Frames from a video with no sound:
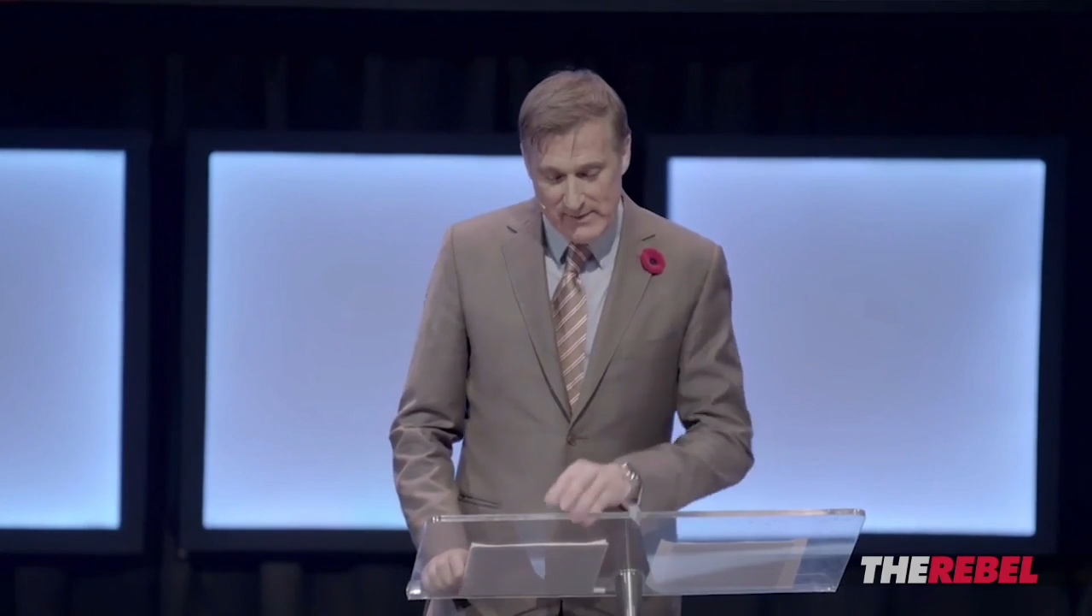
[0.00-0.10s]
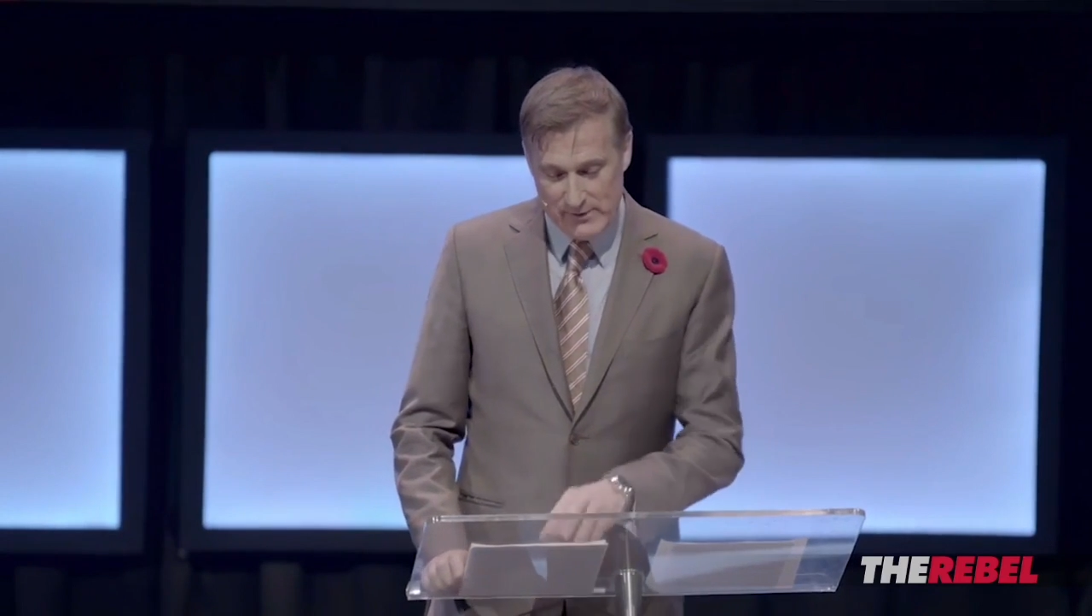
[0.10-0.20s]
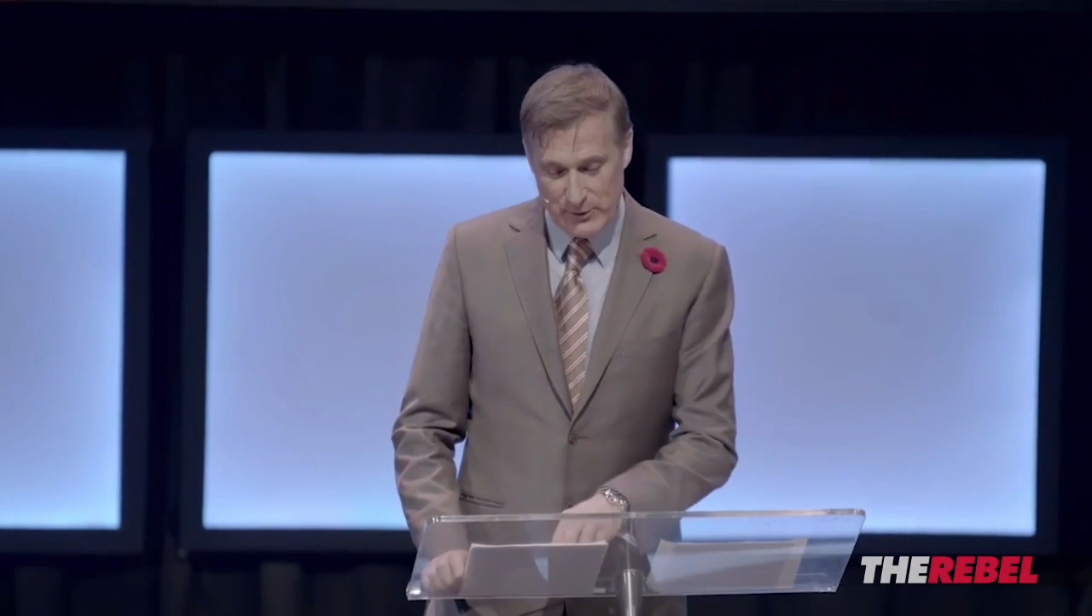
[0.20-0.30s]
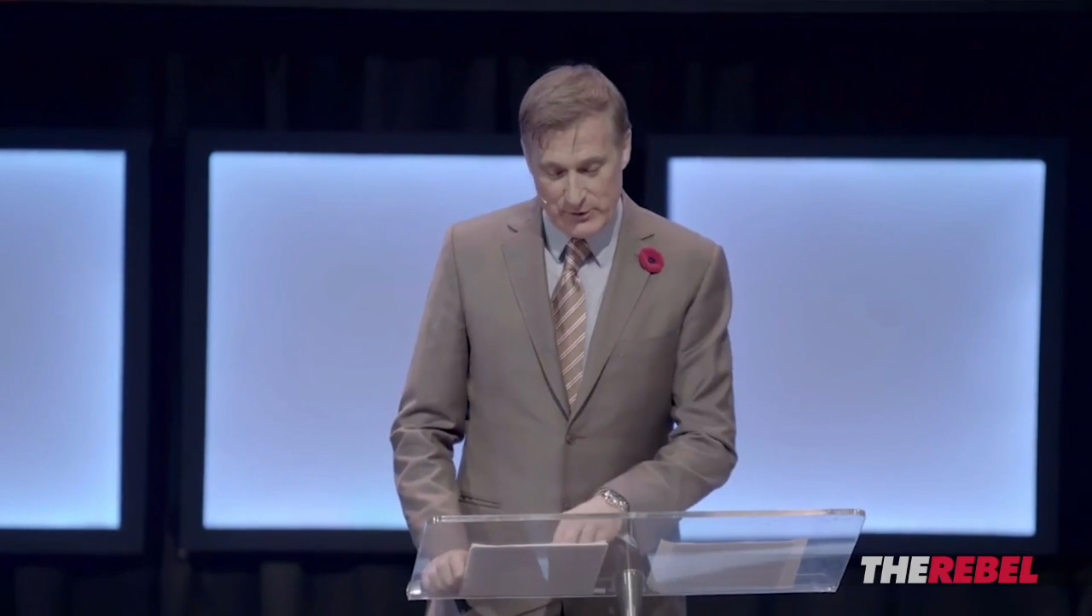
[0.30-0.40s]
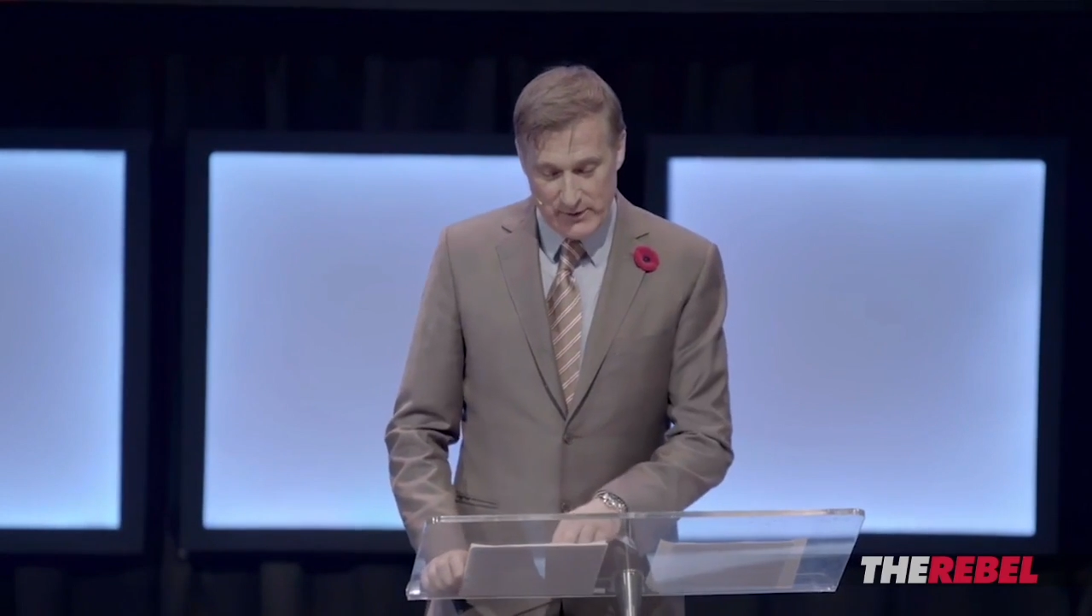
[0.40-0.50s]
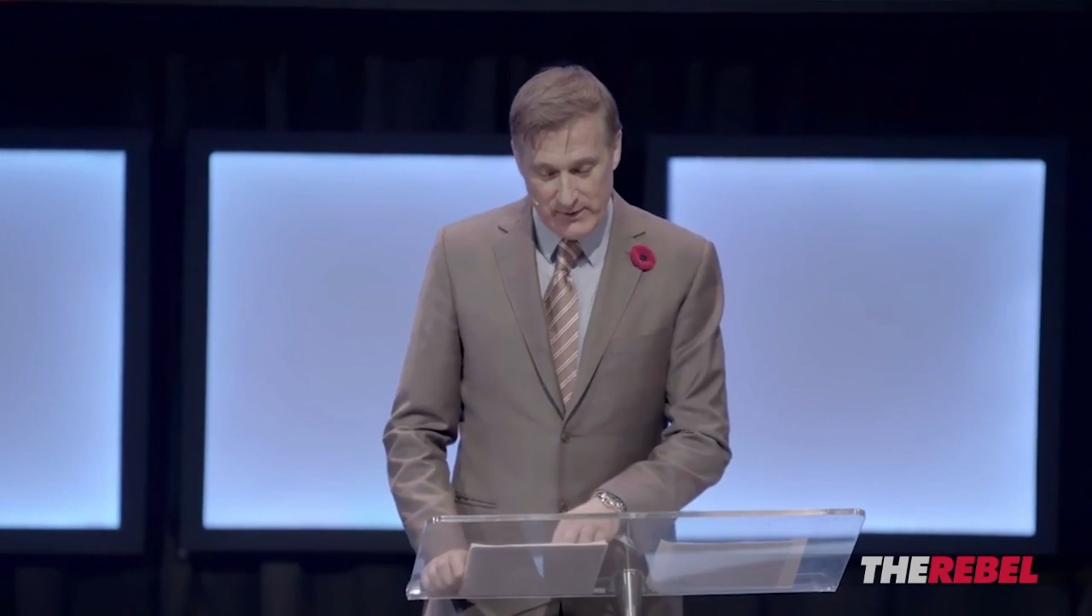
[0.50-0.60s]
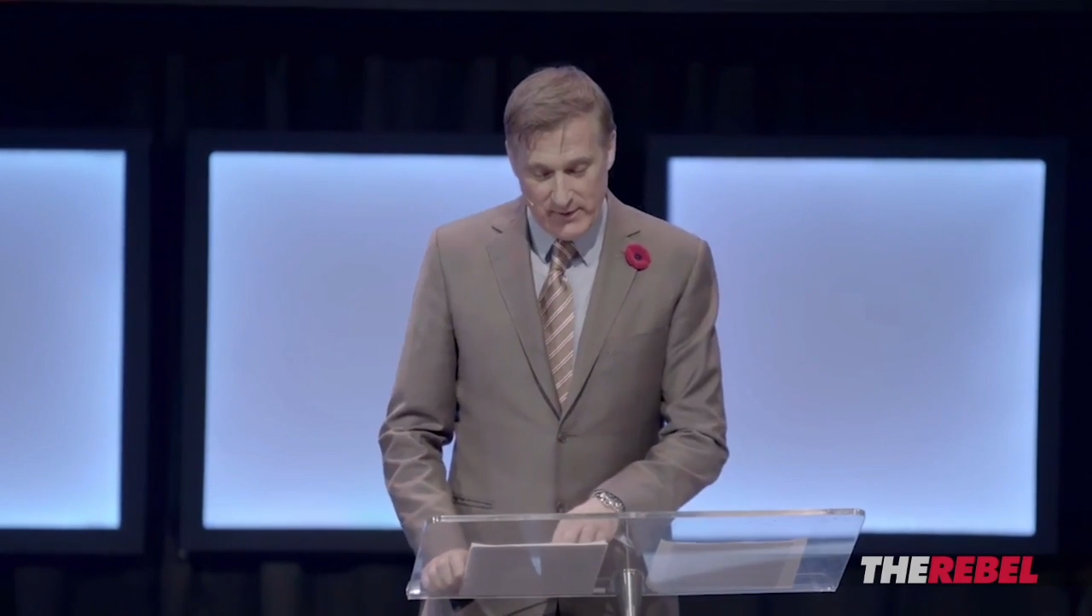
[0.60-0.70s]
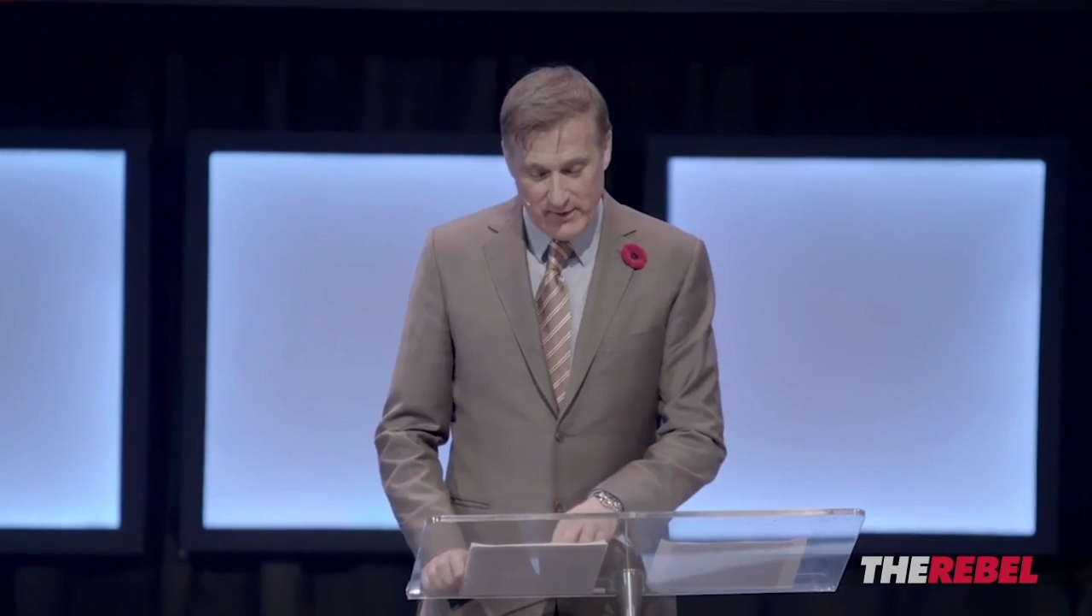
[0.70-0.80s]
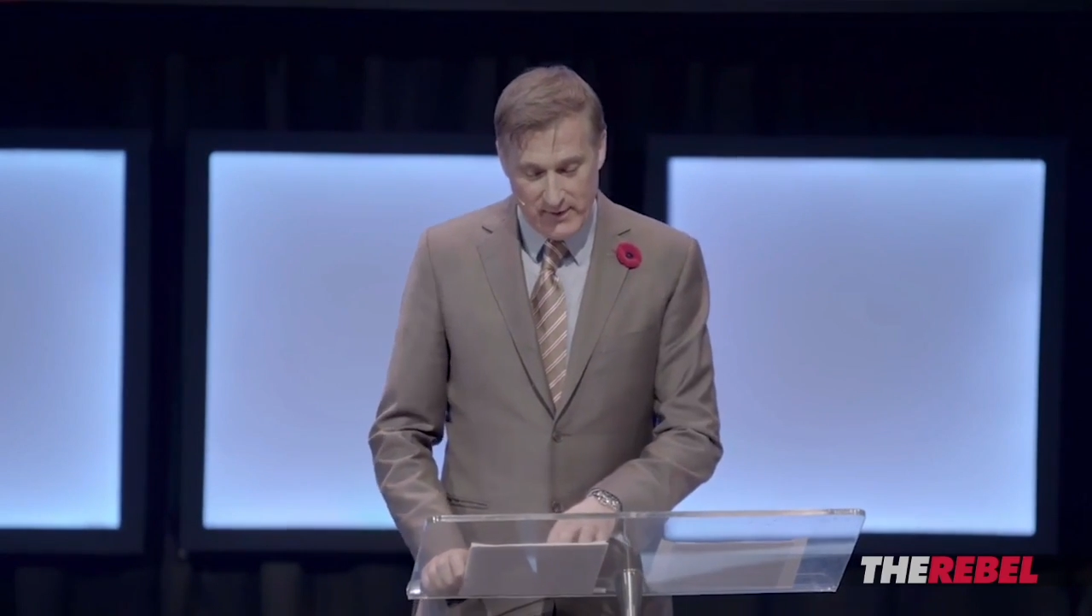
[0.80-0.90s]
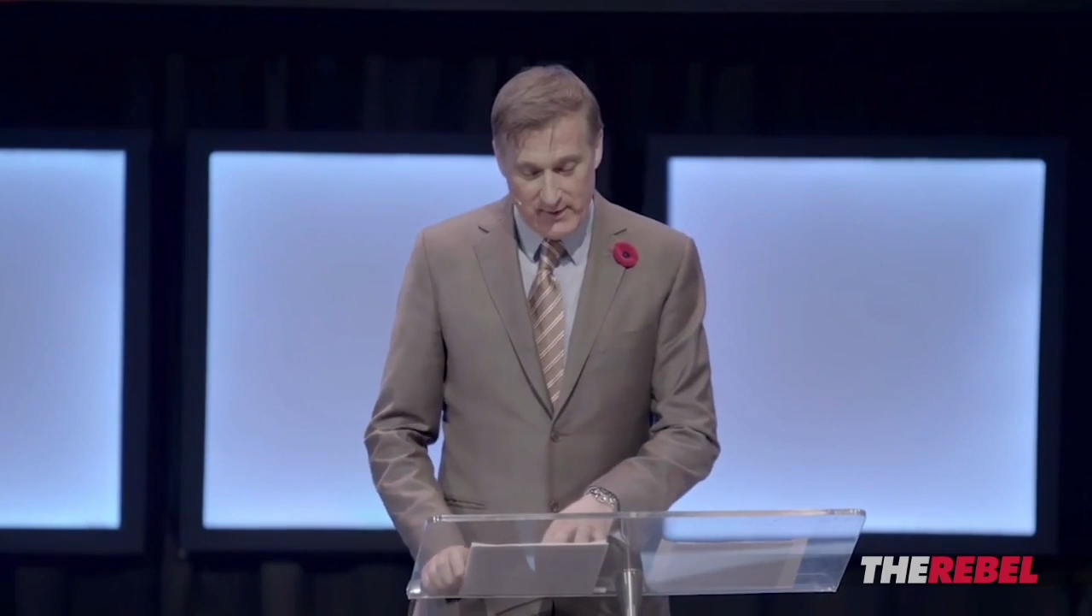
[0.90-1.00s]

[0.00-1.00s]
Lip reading: certain